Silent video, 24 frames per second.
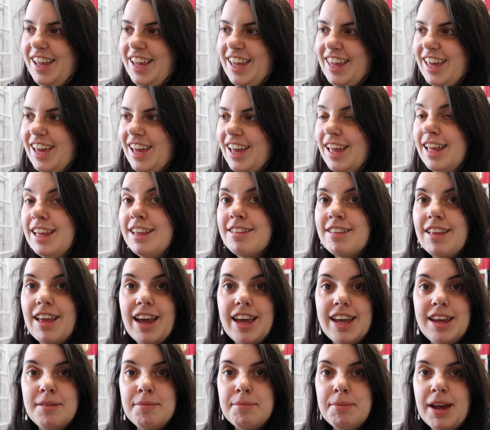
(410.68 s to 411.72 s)
Hey guys,
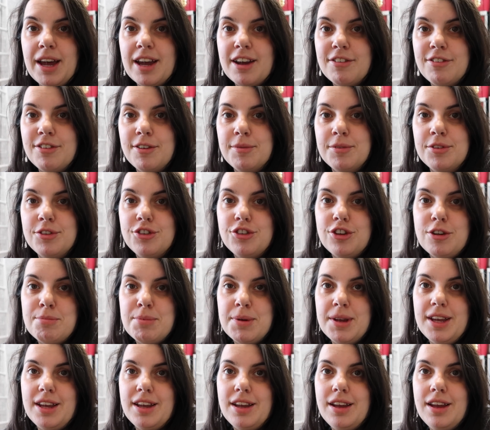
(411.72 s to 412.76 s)
I am back from
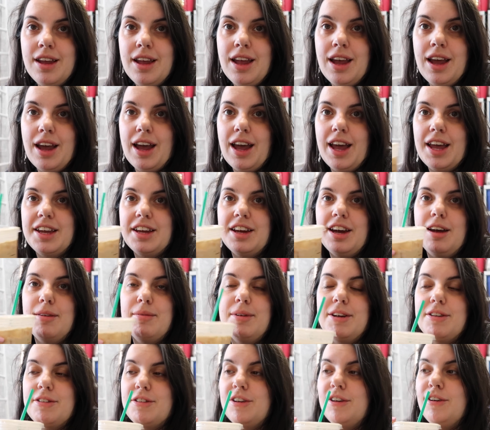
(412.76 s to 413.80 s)
shipping. I got
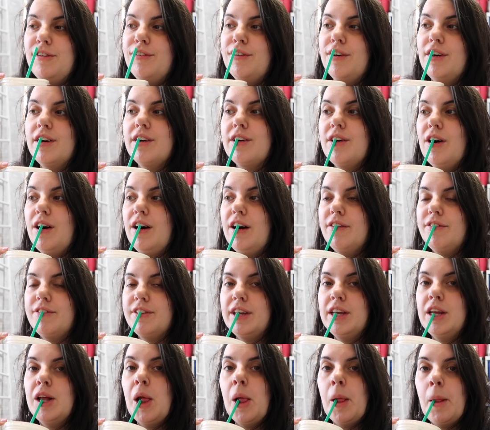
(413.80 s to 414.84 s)
myself a
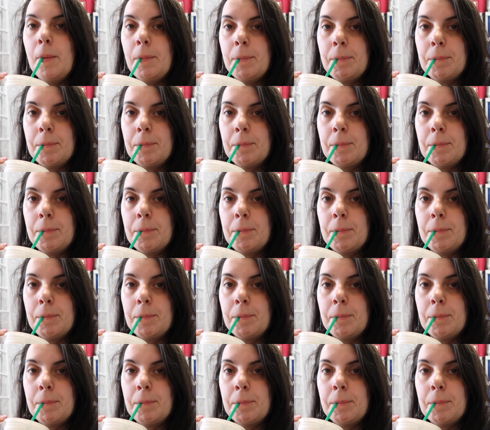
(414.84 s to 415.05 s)
coffee.